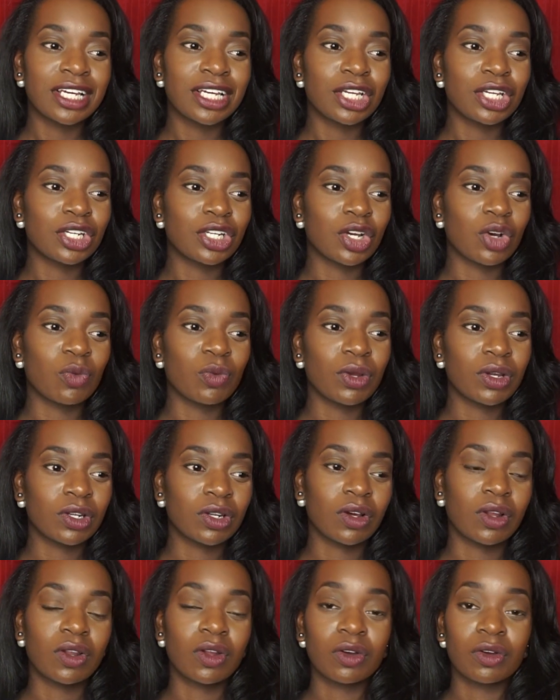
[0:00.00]
You know, we're
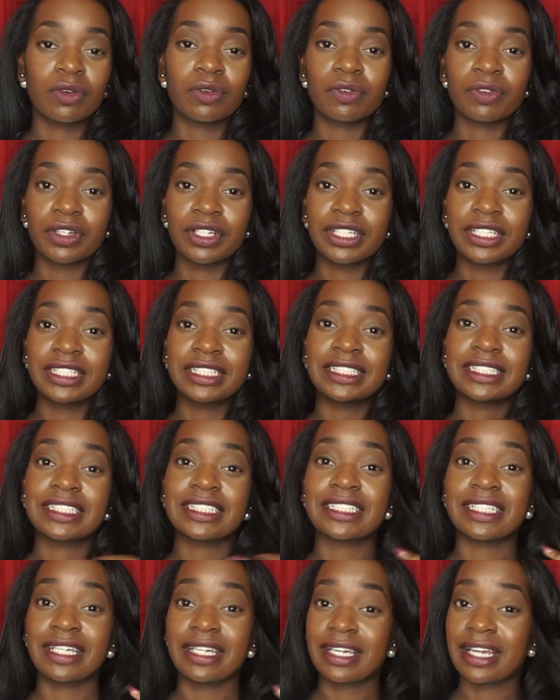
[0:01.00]
no longer
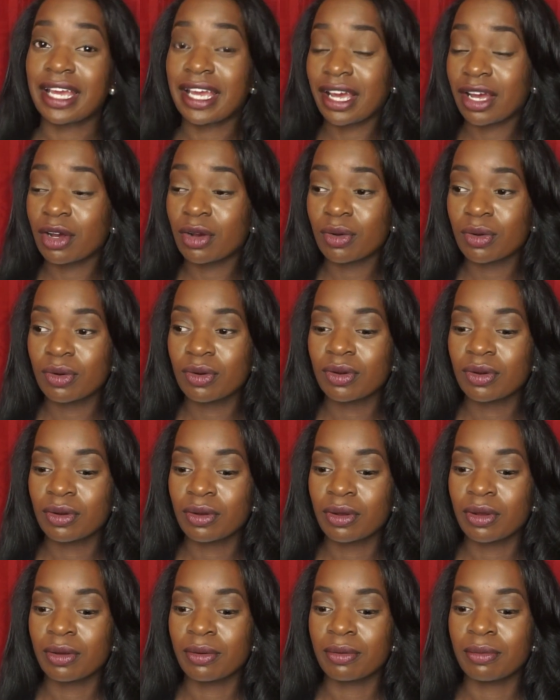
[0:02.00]
friends now,
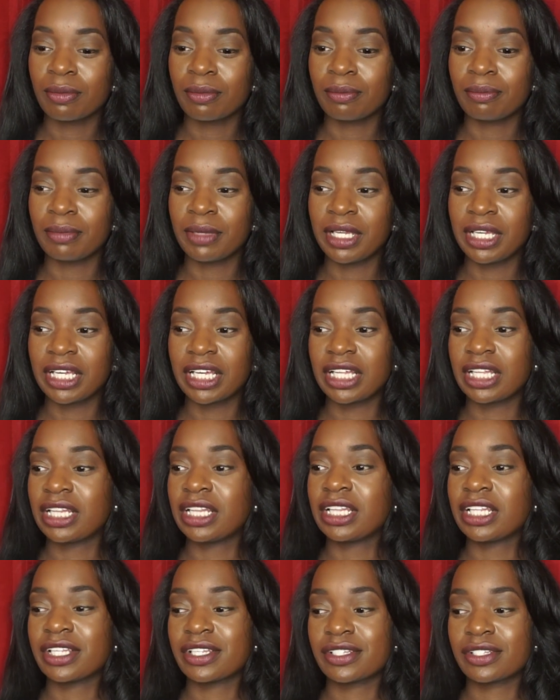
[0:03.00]
me
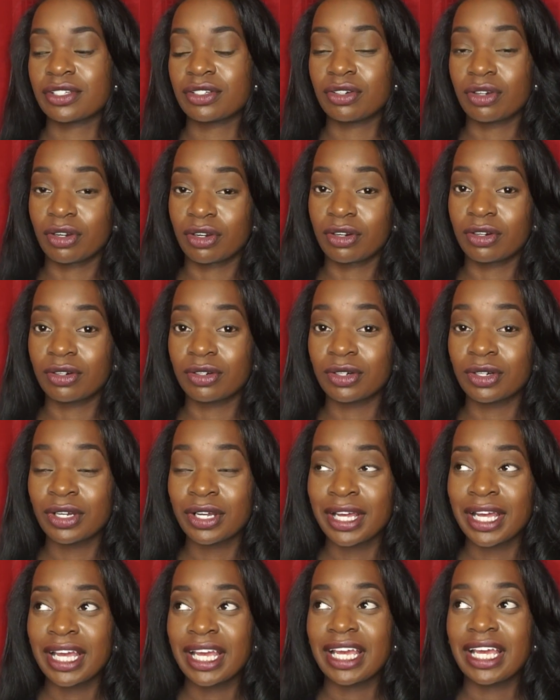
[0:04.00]
and this girl.
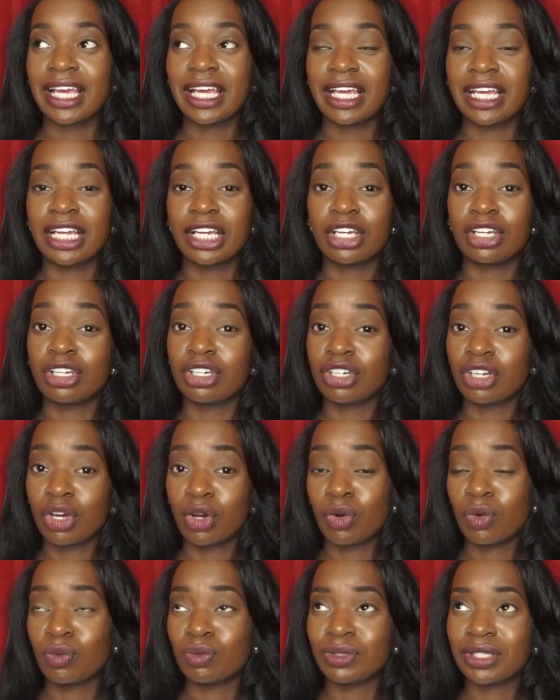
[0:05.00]
And
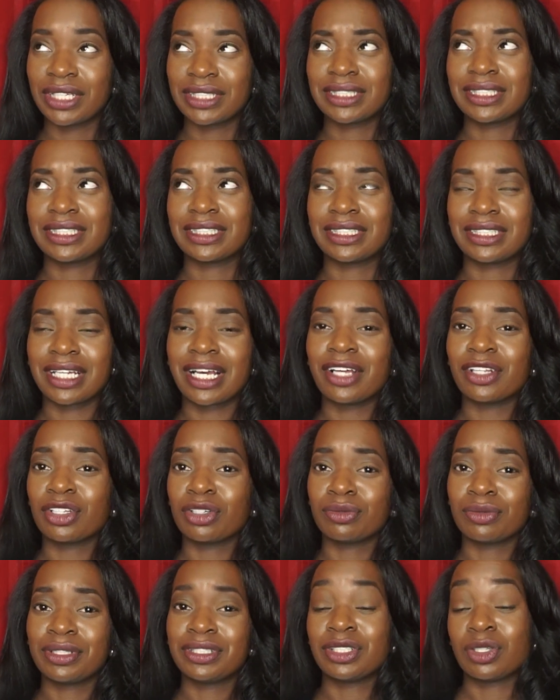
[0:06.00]
no, this is not
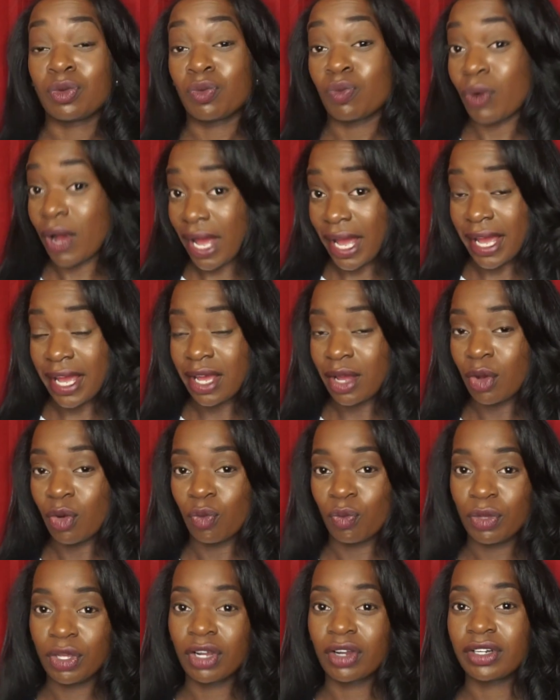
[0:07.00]
the reason why
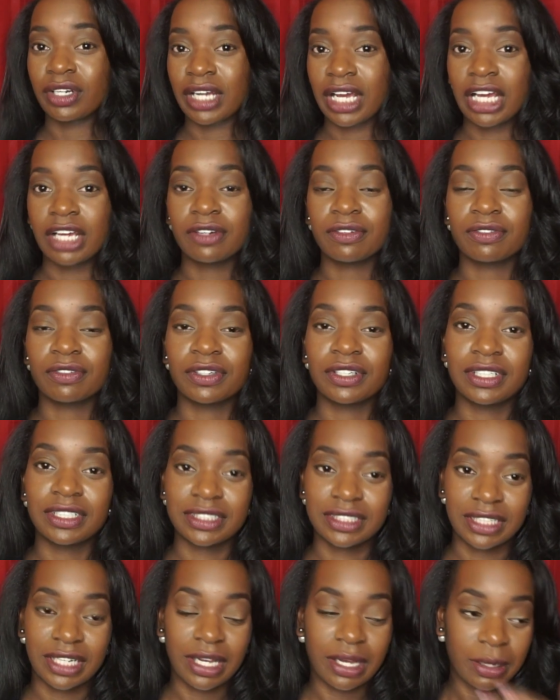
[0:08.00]
we are not
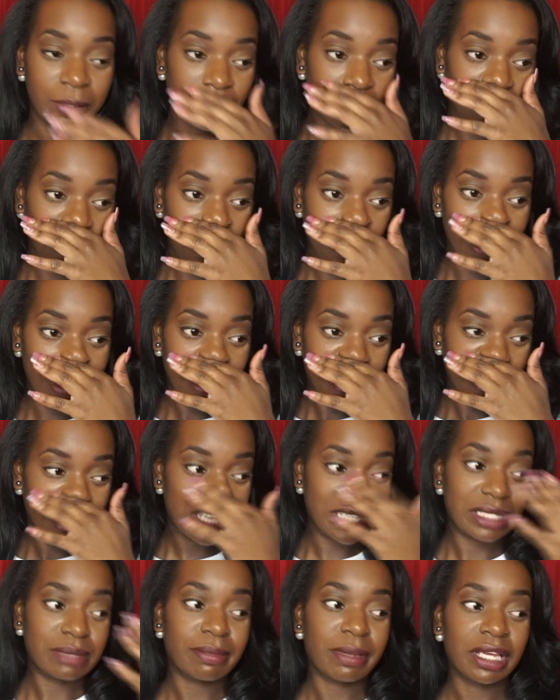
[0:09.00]
friends now.
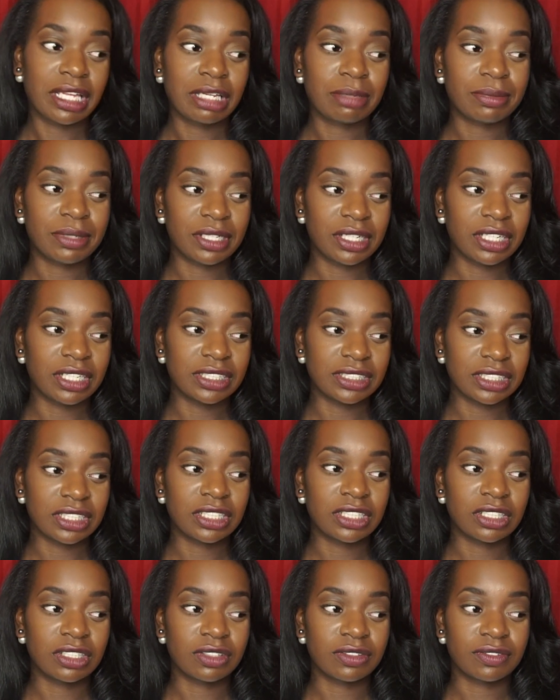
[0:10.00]
It's mainly because
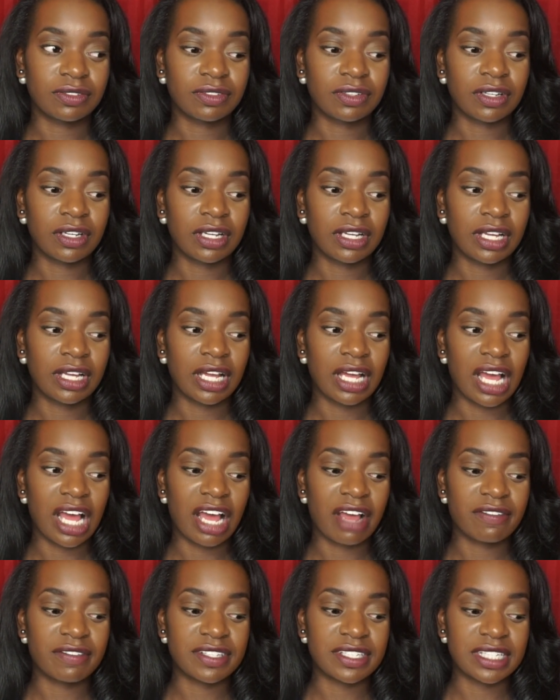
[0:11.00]
of
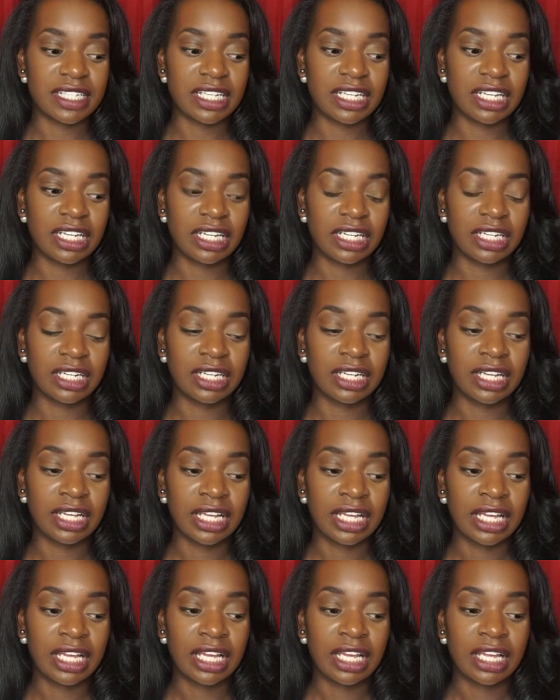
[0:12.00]
I've seen
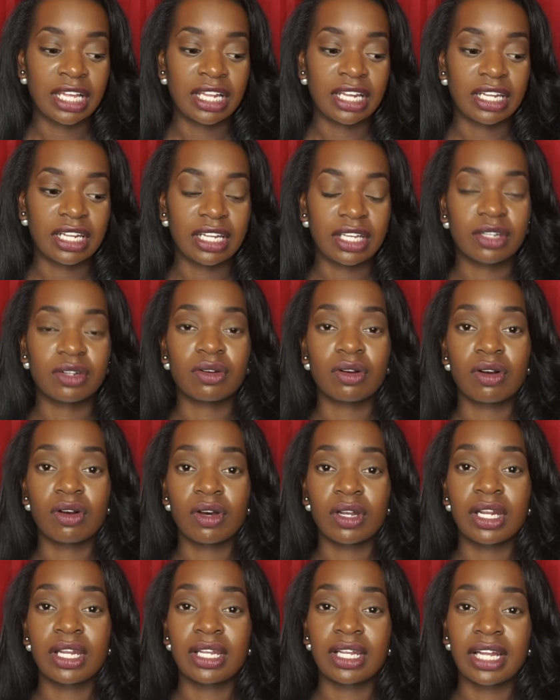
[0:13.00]
later
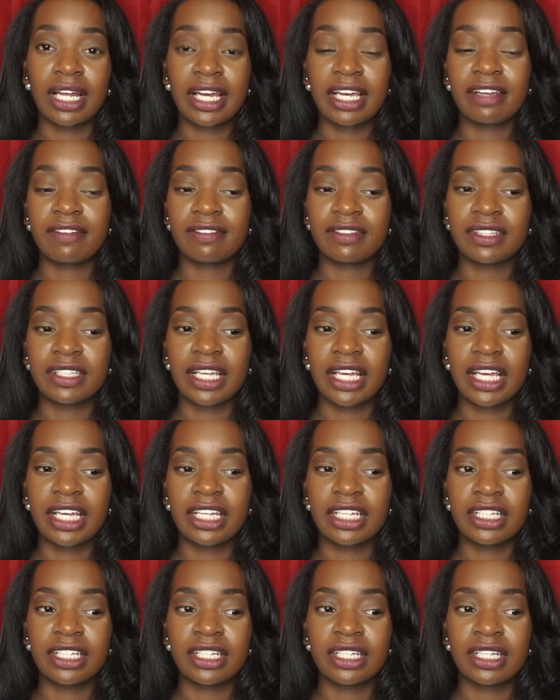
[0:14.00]
on in life
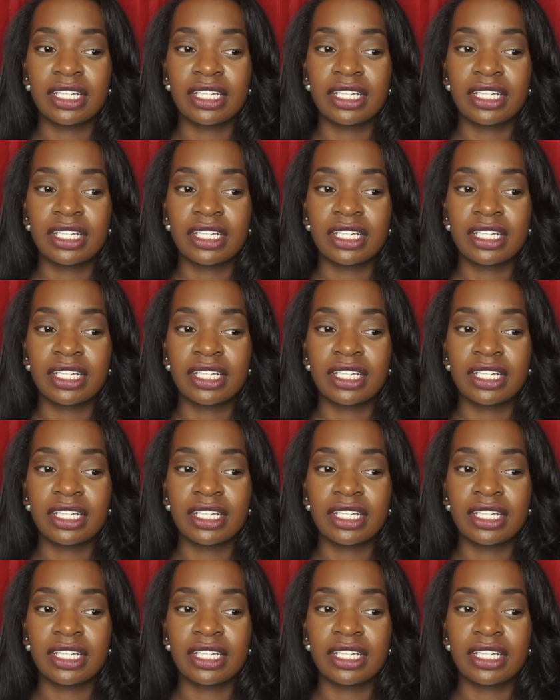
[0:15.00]
that